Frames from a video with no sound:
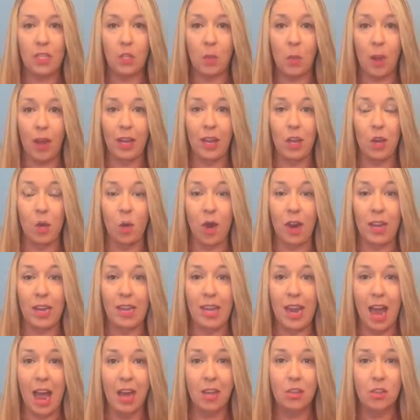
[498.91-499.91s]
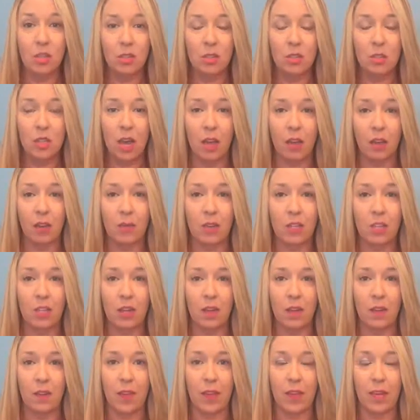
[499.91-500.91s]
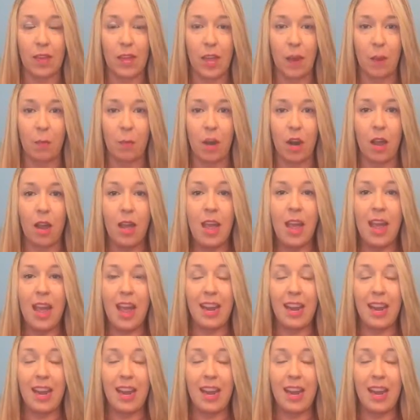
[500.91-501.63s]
so I can go on national television on that camera,